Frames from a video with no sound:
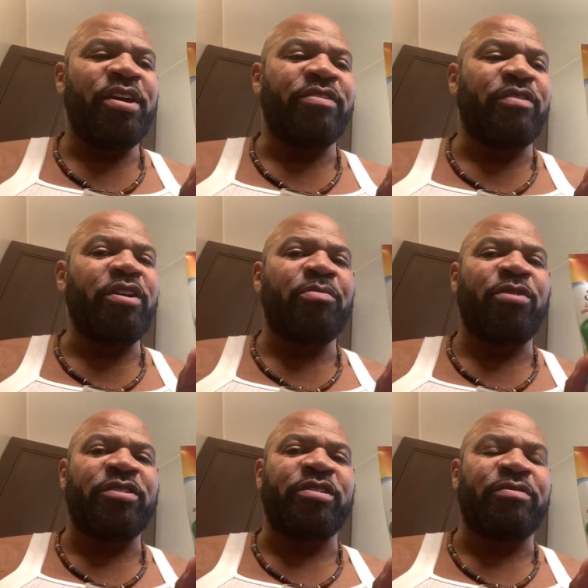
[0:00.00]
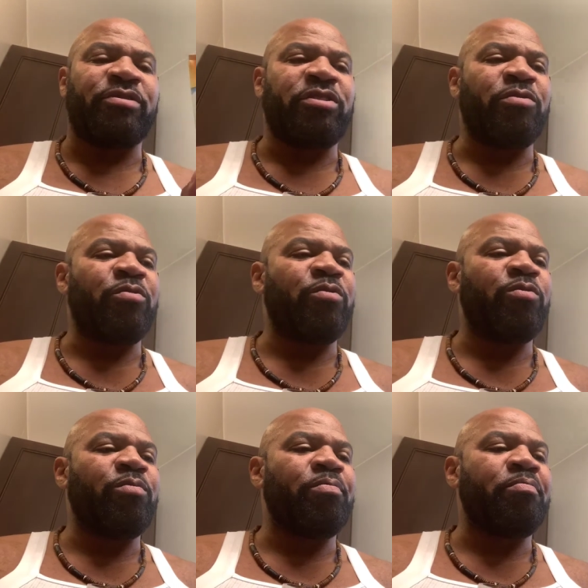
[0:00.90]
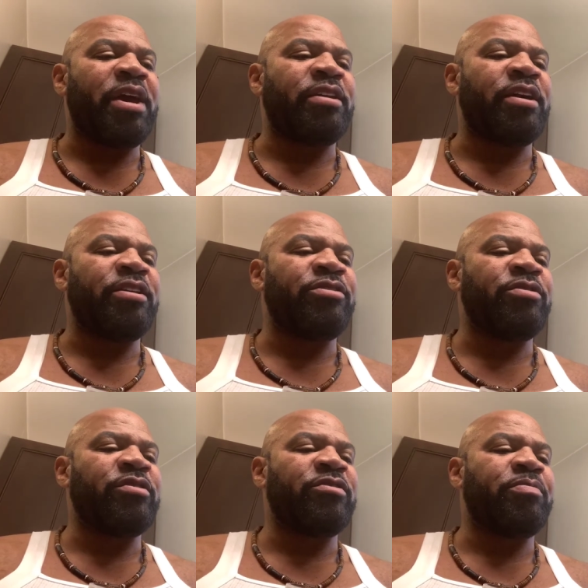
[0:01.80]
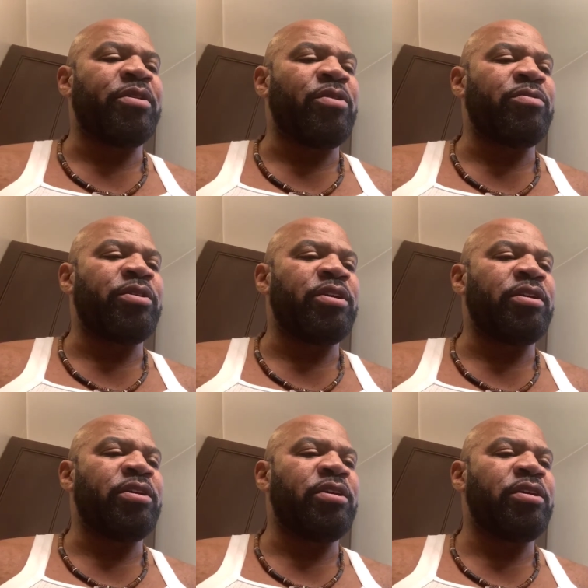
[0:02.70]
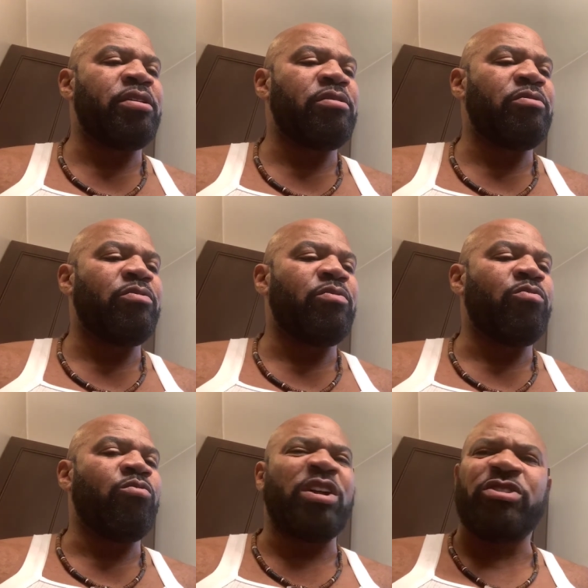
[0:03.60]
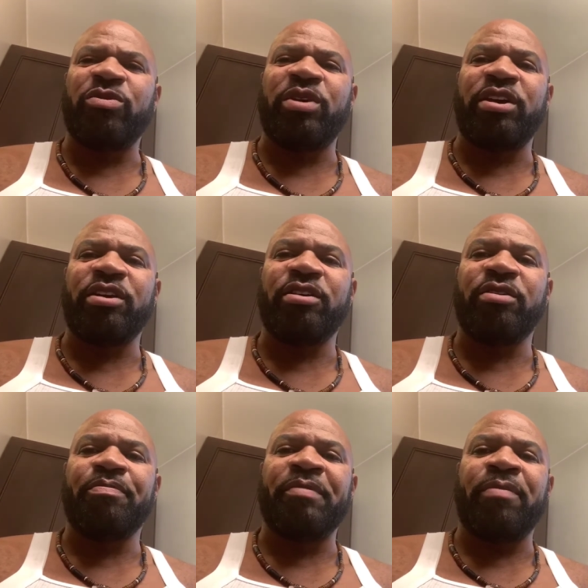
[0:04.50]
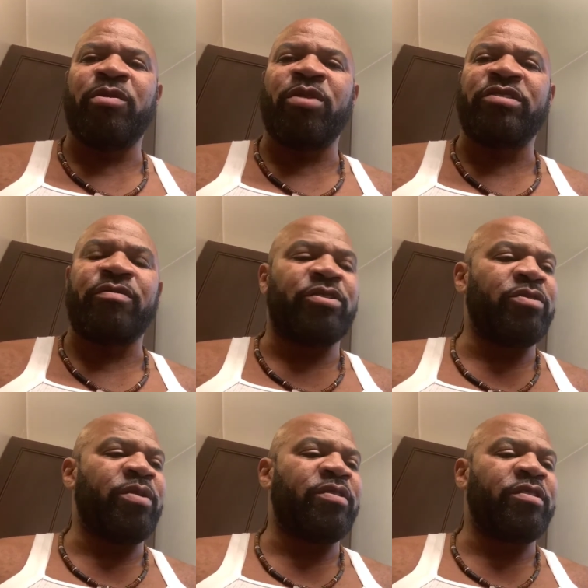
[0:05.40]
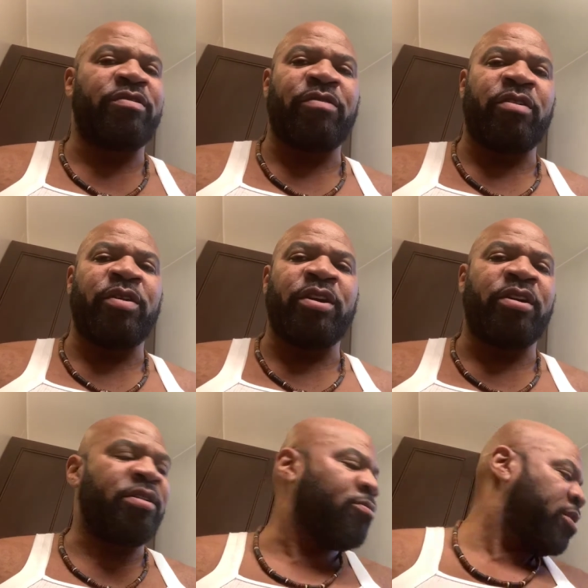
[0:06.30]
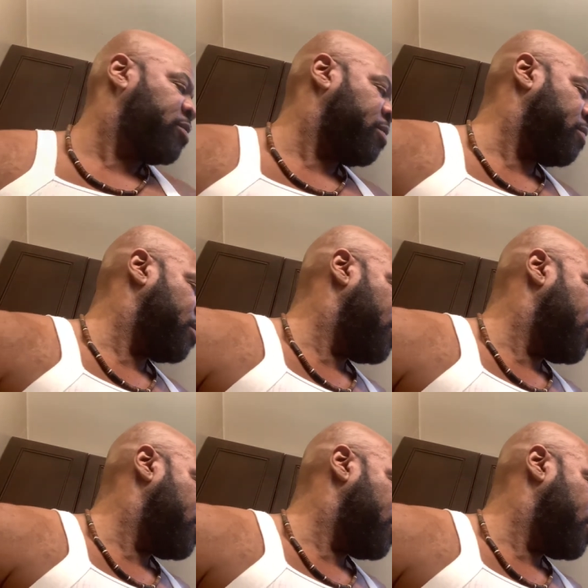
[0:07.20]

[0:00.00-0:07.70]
It's very abrasive, so you might not do this, but only once a week, maybe once every two weeks. It's very uh, abrasive.